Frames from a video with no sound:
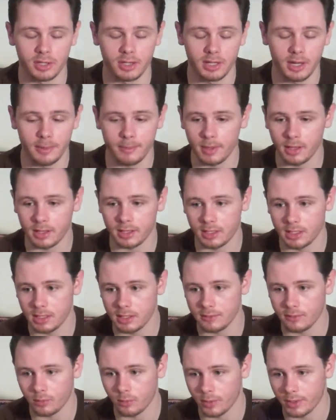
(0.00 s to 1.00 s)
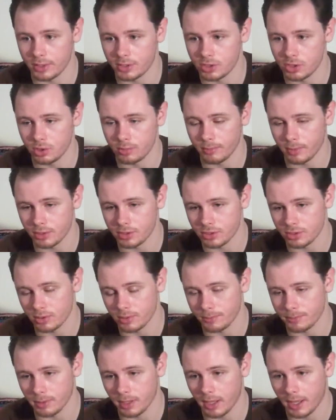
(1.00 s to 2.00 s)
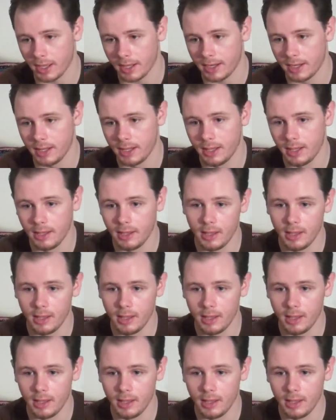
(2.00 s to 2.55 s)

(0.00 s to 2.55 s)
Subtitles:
And I'm not going to give away too much of the plot,